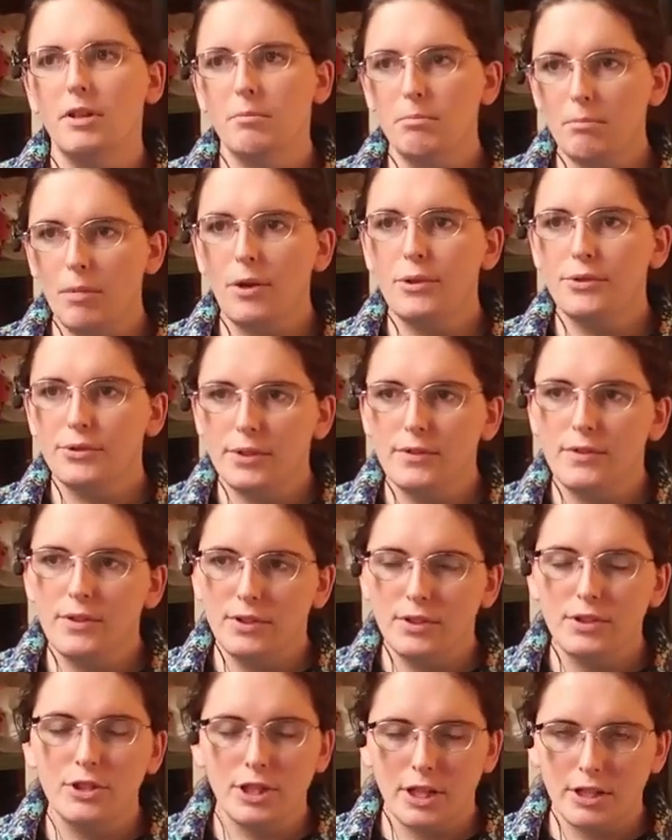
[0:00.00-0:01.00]
Most of the
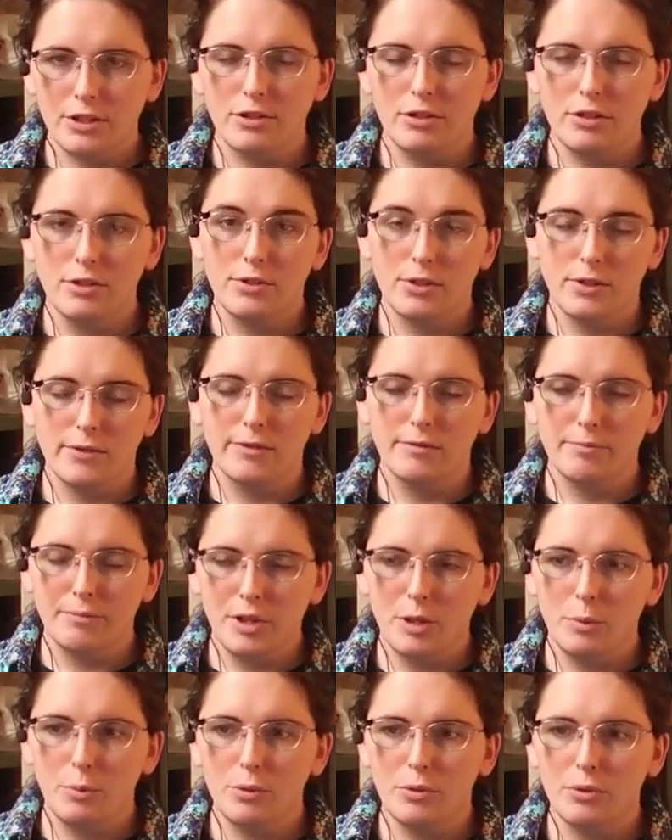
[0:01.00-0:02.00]
suggestions are from
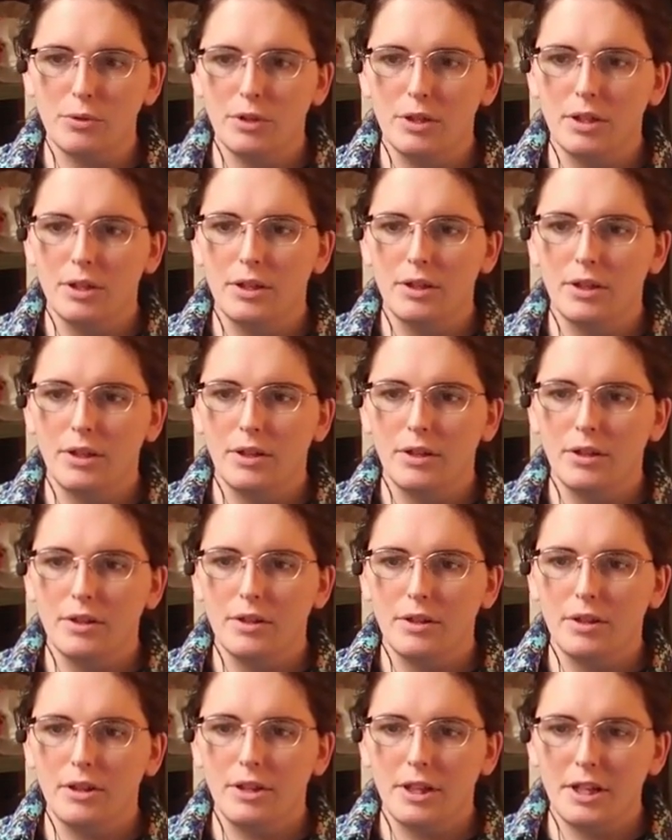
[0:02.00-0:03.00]
people
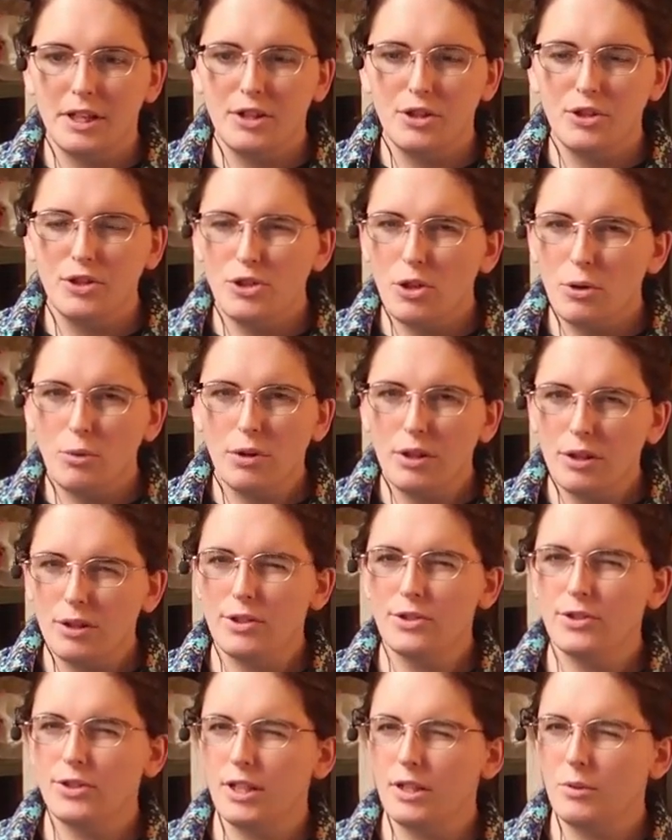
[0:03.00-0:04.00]
that don't
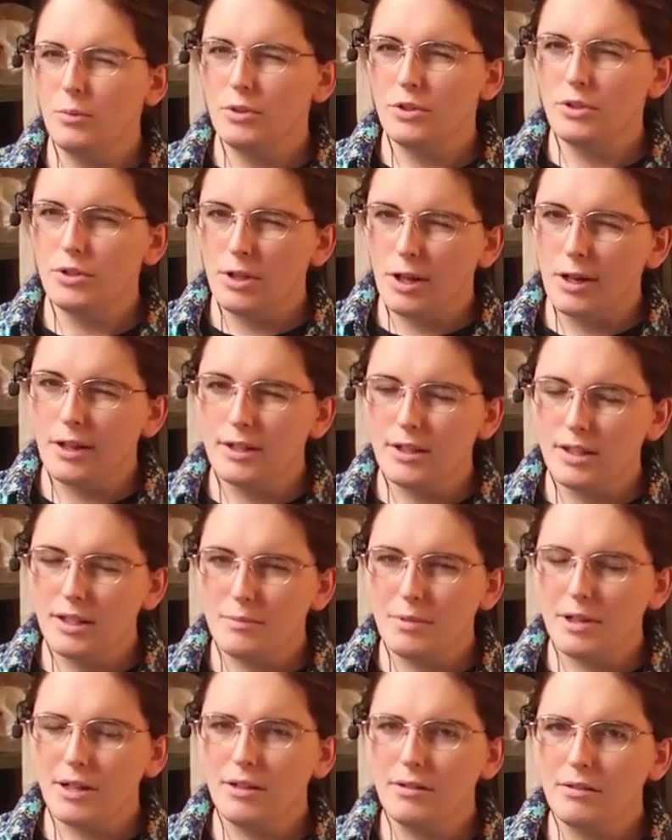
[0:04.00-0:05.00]
understand what they're talking
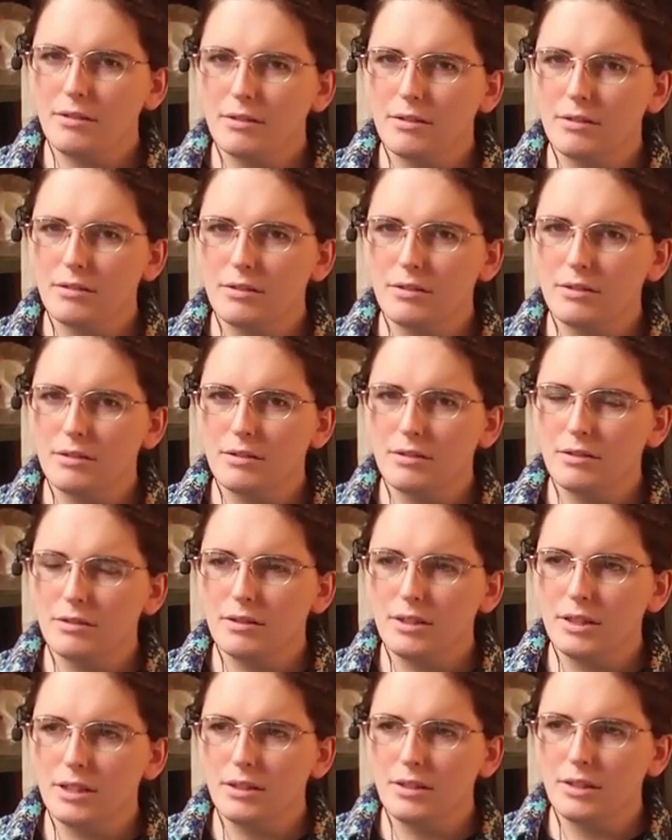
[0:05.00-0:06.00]
about,
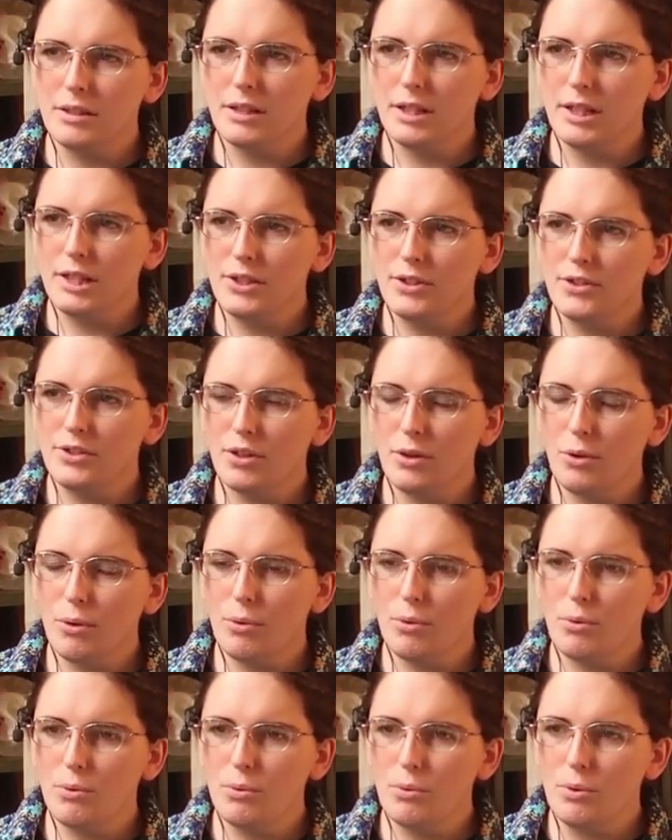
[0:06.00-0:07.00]
and
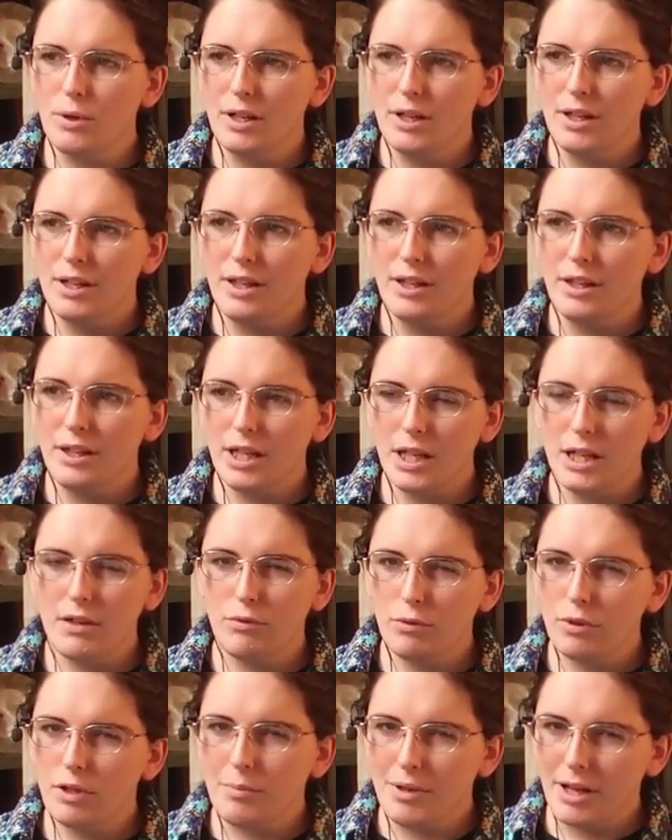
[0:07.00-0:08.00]
so they
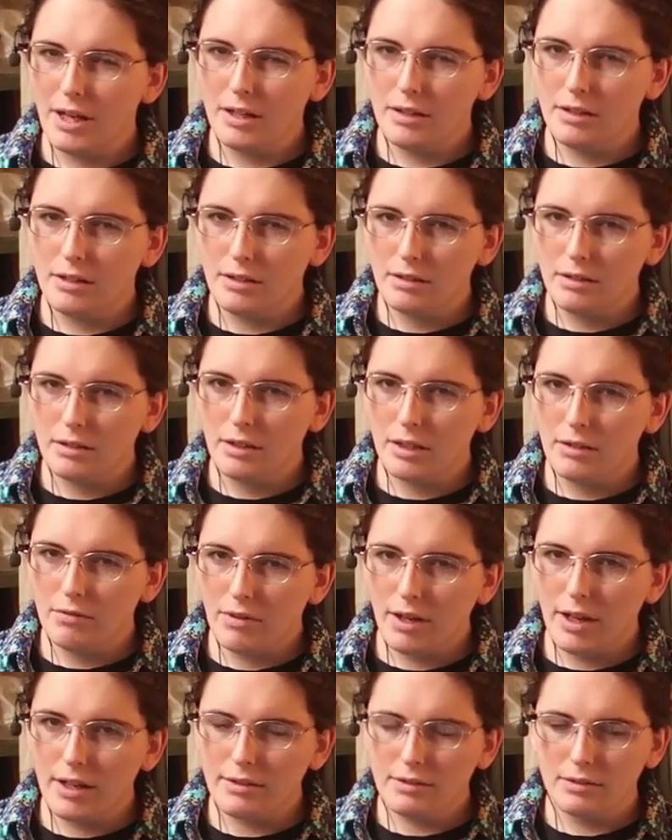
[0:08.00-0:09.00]
give really bad
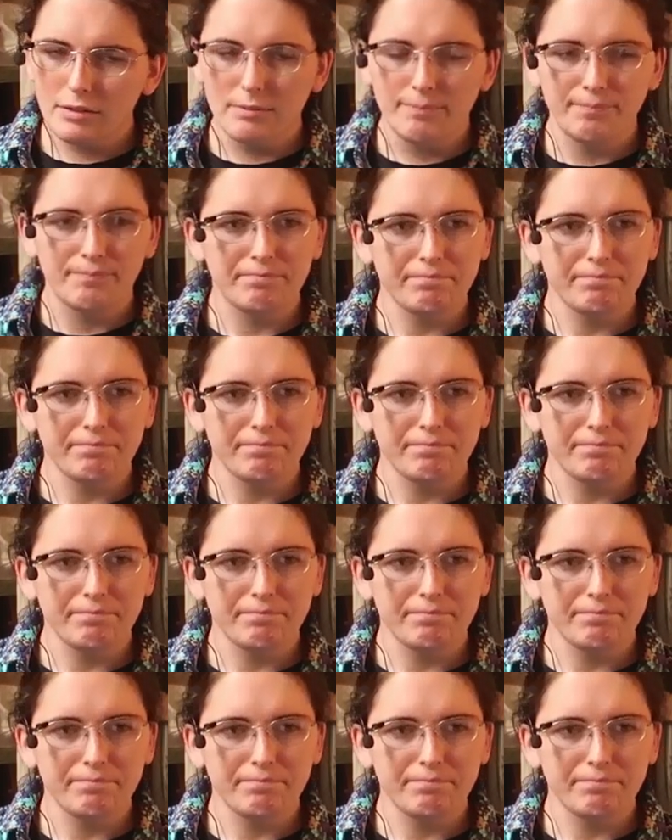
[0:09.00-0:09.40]
advice.